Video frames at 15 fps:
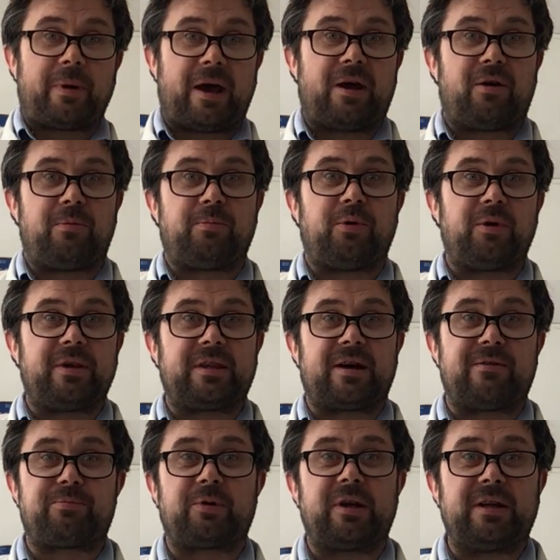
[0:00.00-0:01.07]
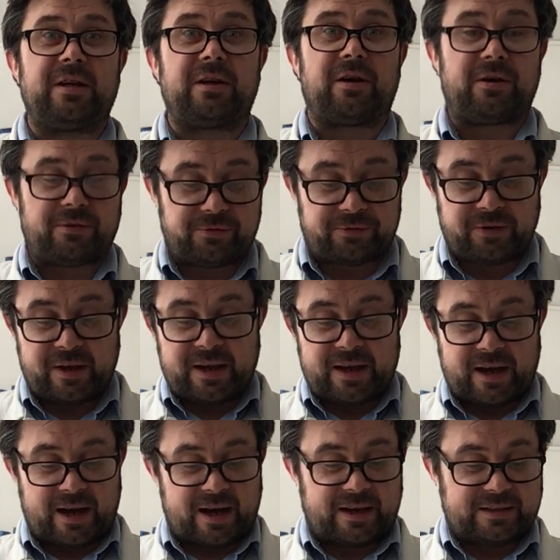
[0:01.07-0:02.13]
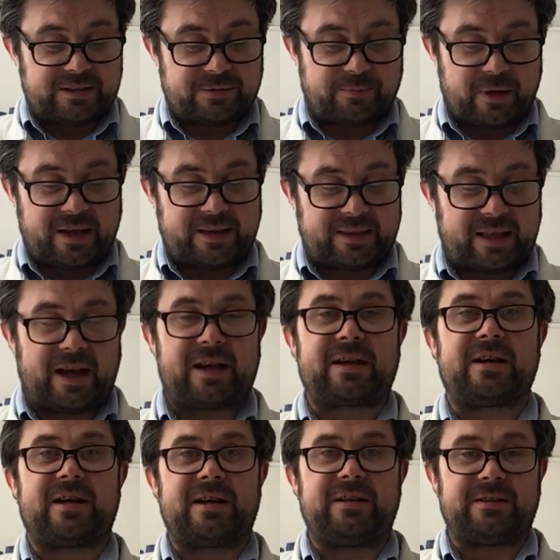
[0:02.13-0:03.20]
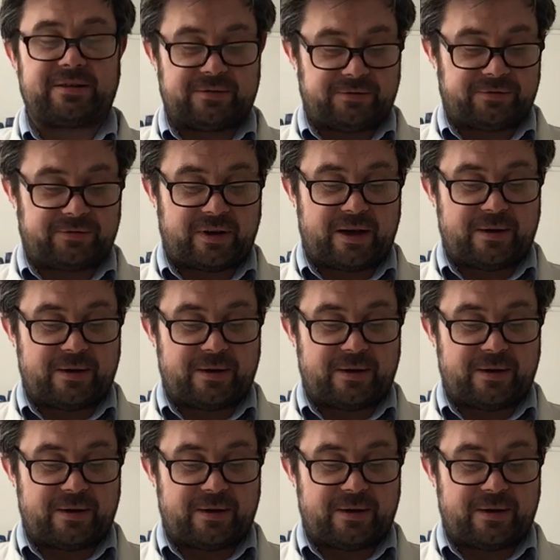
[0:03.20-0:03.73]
PowerPoint that I've printed off and make that kind of